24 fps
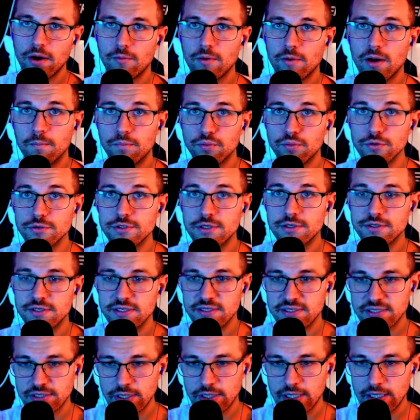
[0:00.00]
around Bruisers and
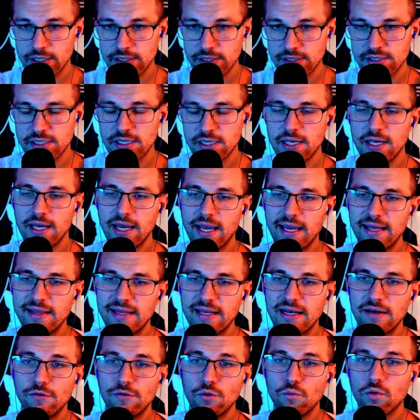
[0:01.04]
Slayers, and then
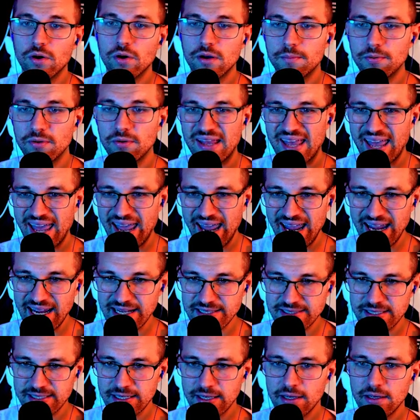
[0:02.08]
if you want to play
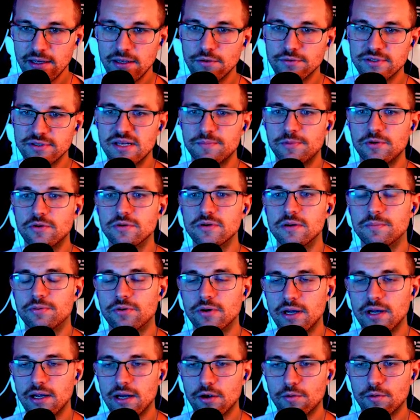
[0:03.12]
8, you will typically
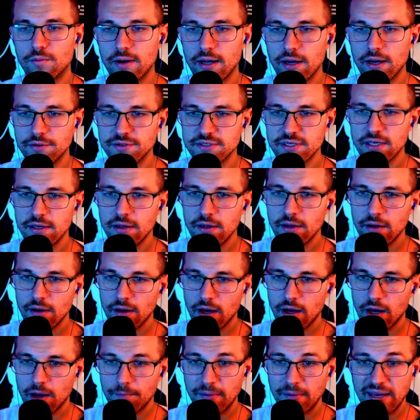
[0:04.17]
play around
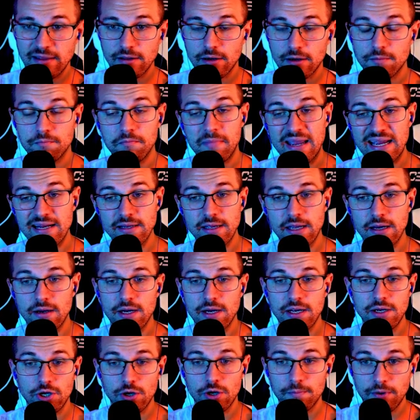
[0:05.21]
either main
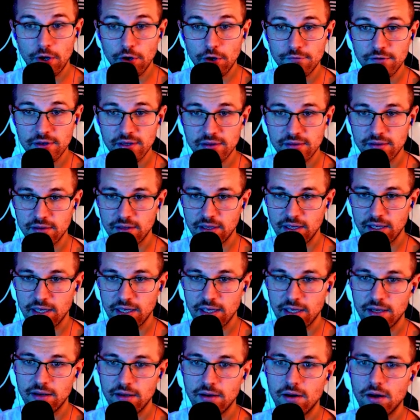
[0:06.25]
carrying your Belvoth
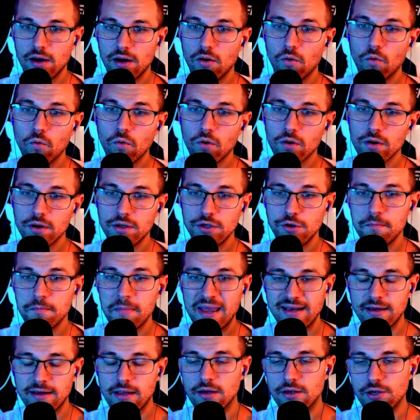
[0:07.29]
and or you
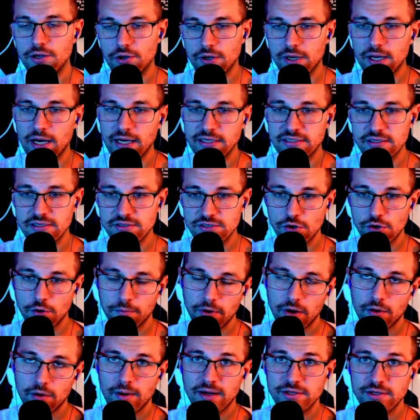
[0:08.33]
main carry your Kaisa, so you'll
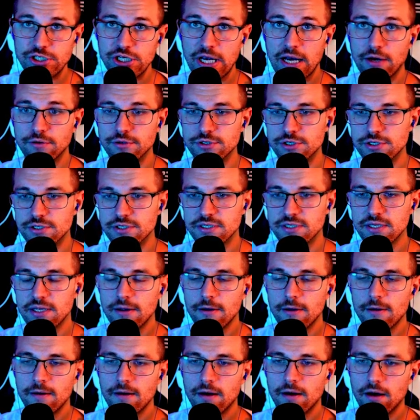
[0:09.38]
play around Challengers
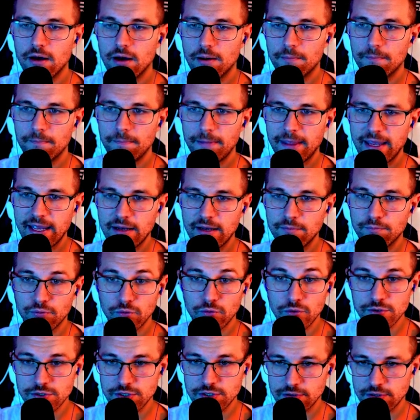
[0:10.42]
and
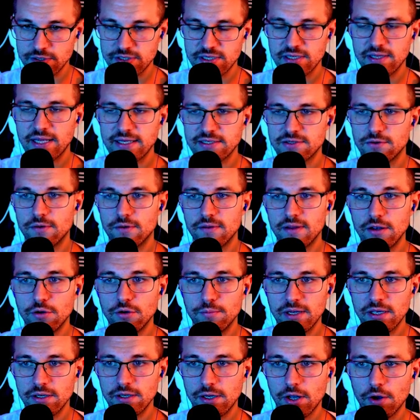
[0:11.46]
Bruisers and that sort of thing. You'll
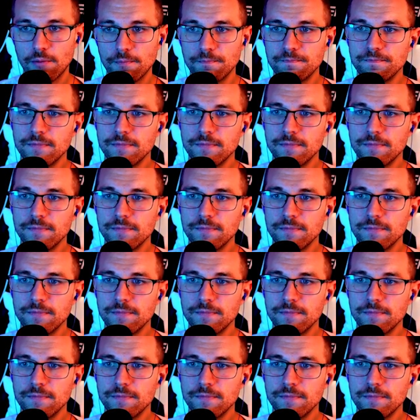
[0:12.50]
be good to go.